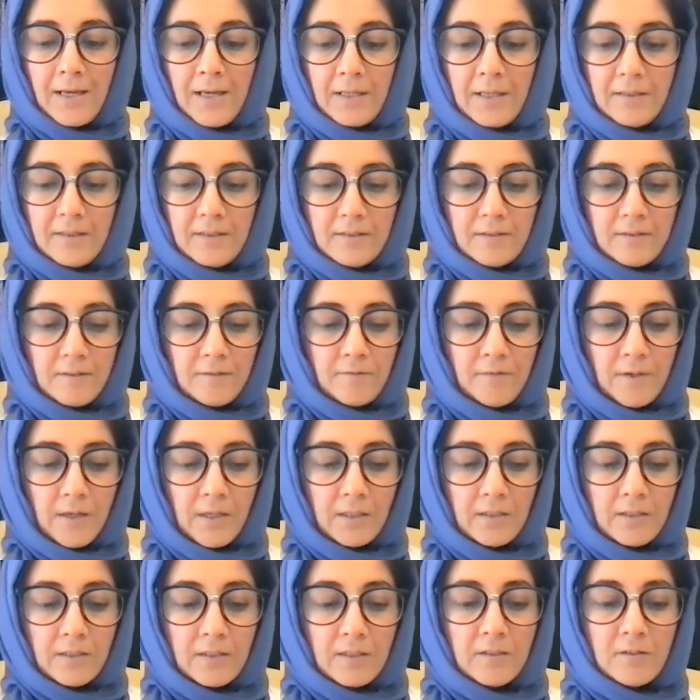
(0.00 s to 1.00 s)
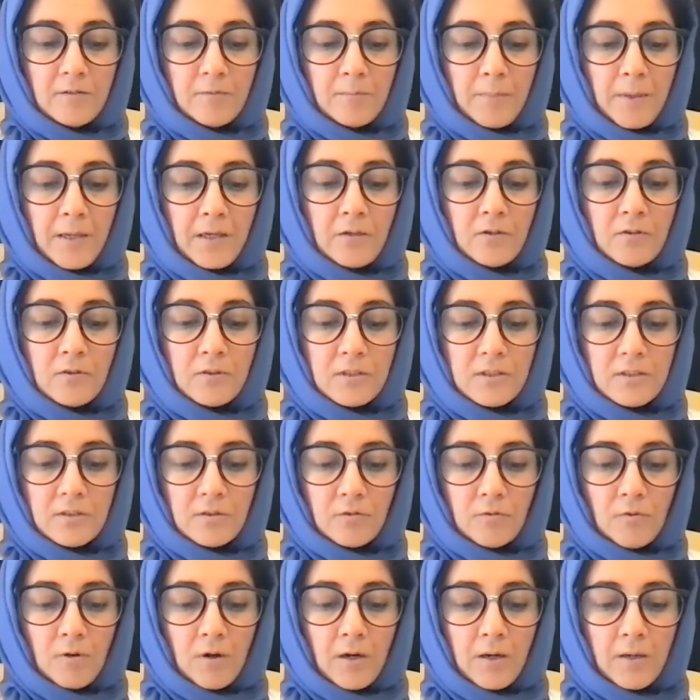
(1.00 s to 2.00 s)
this event is better
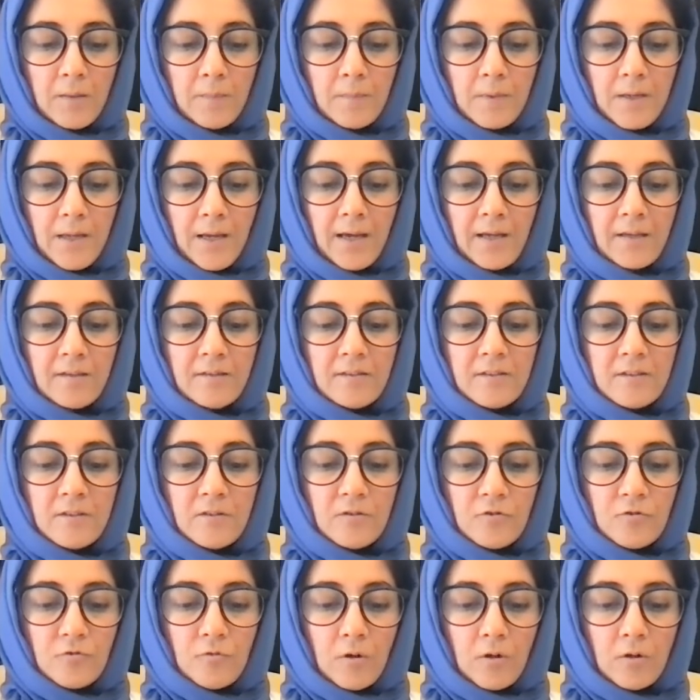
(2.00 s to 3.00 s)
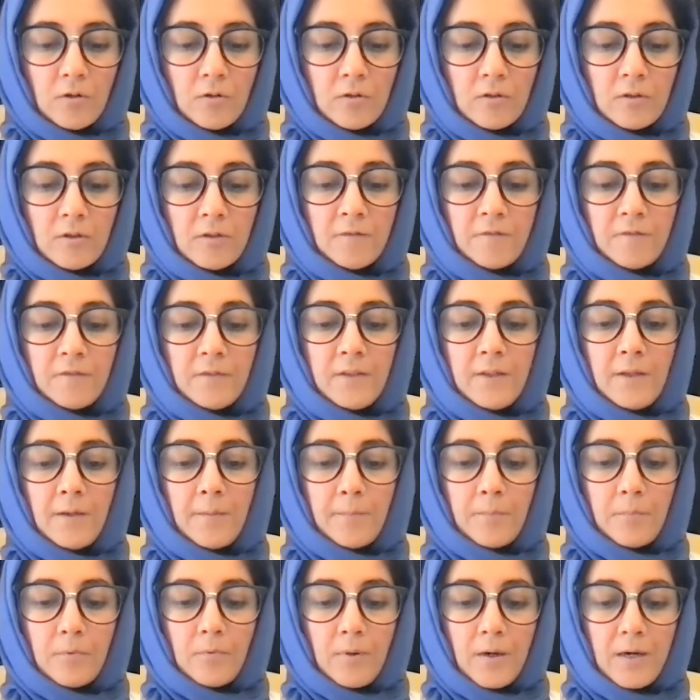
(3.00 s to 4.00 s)
described as the struggle of the
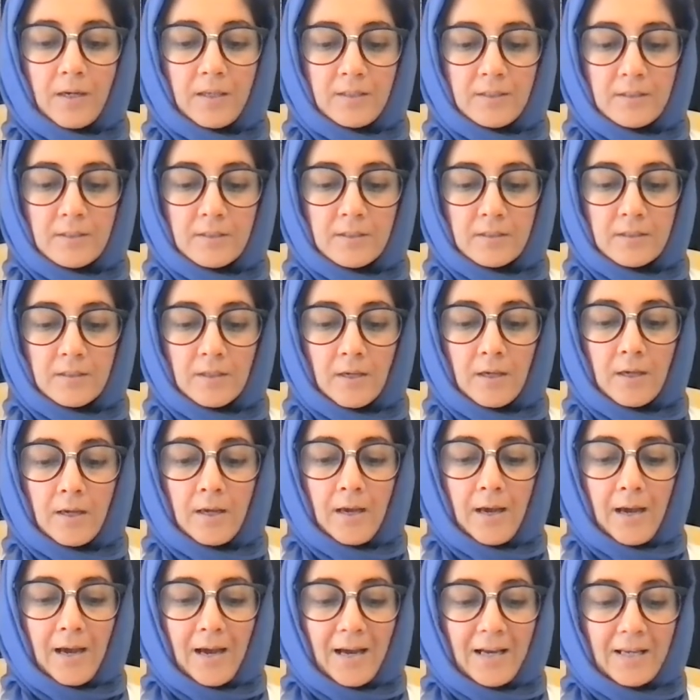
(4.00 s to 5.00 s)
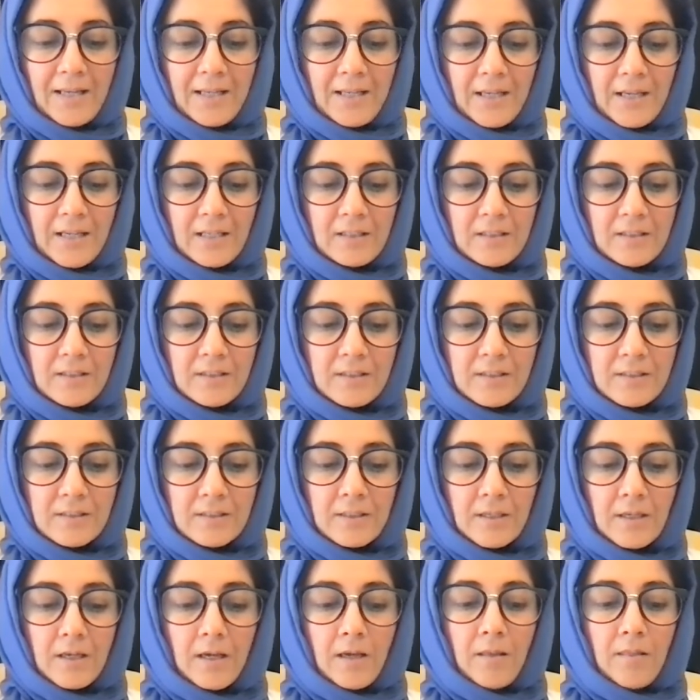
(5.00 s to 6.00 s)
oppressed
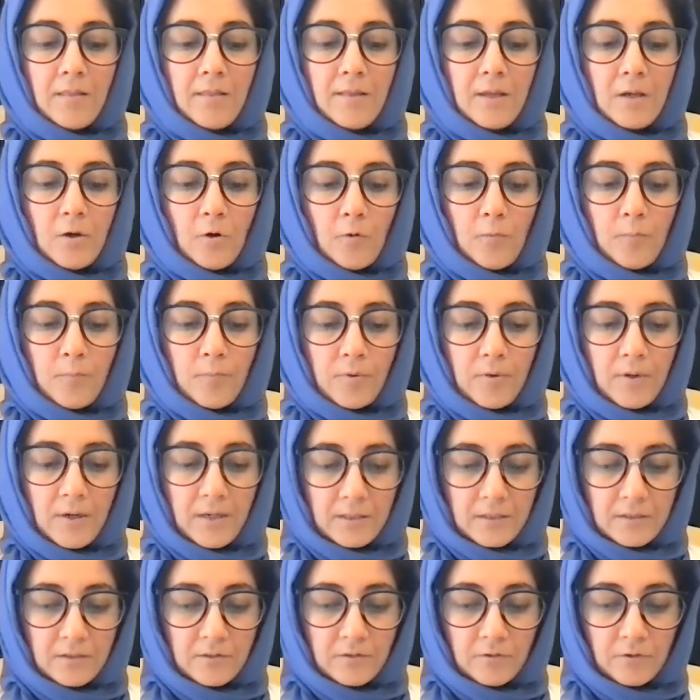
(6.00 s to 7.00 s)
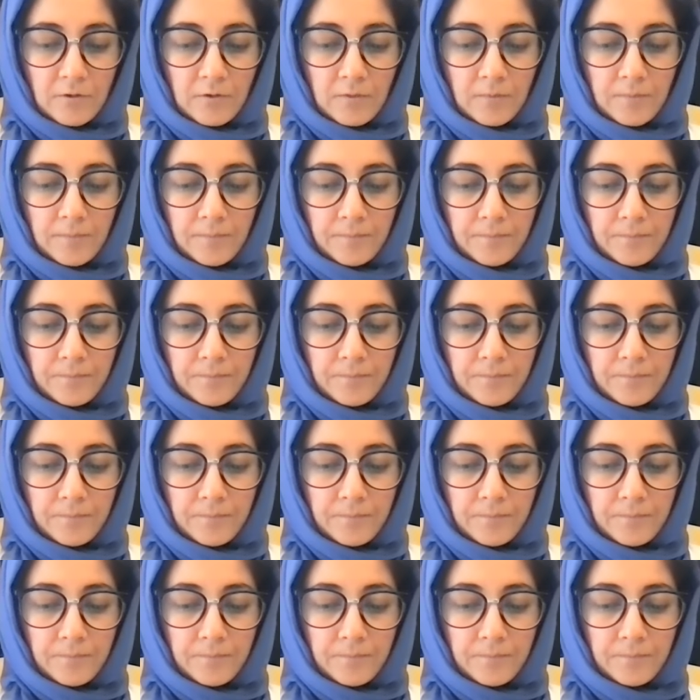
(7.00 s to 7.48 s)
against the oppressor.